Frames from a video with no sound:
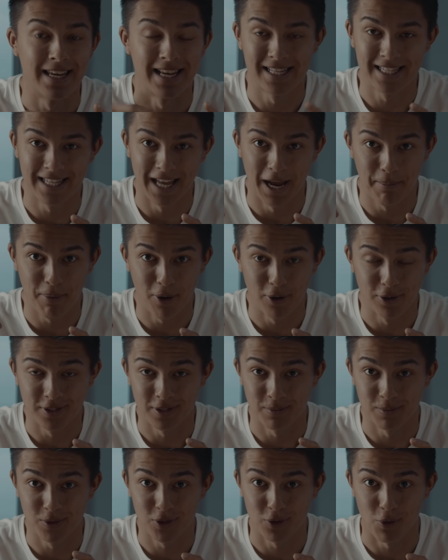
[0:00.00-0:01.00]
Yesterday I
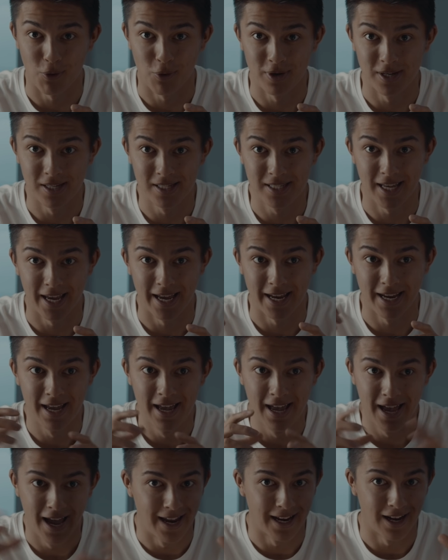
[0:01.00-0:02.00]
posted some stories
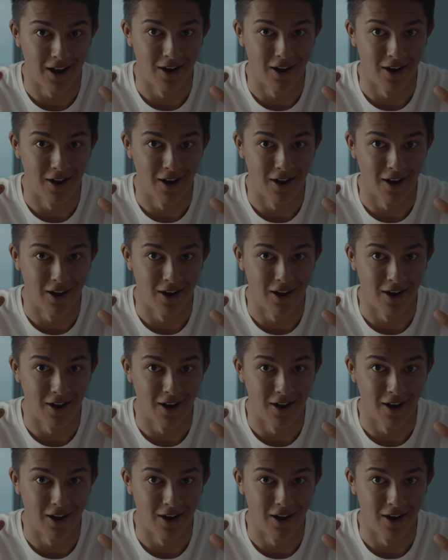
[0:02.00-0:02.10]
saying, hey